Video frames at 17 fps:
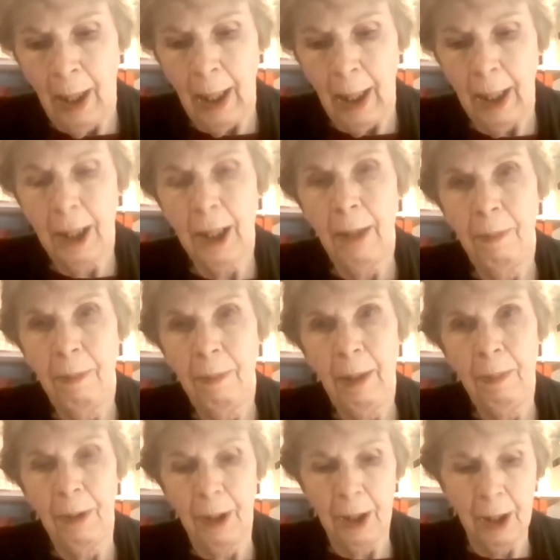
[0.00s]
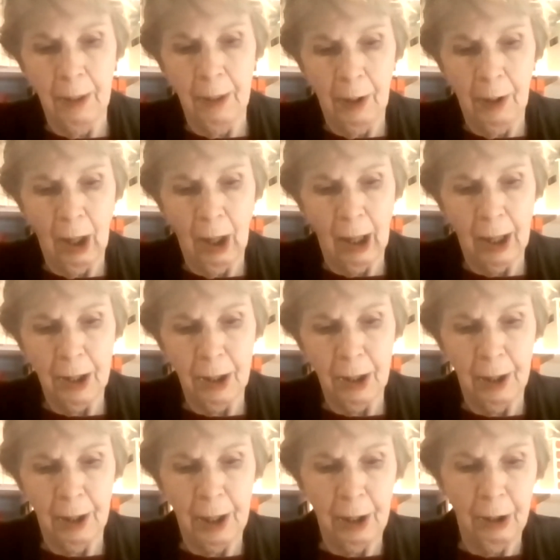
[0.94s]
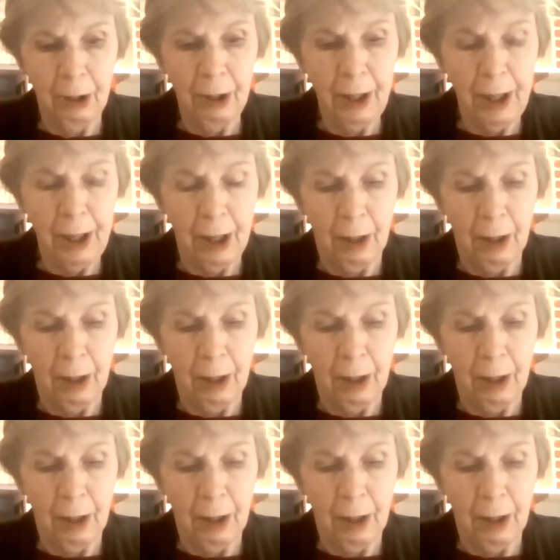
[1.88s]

It simply put some gloss on the earlier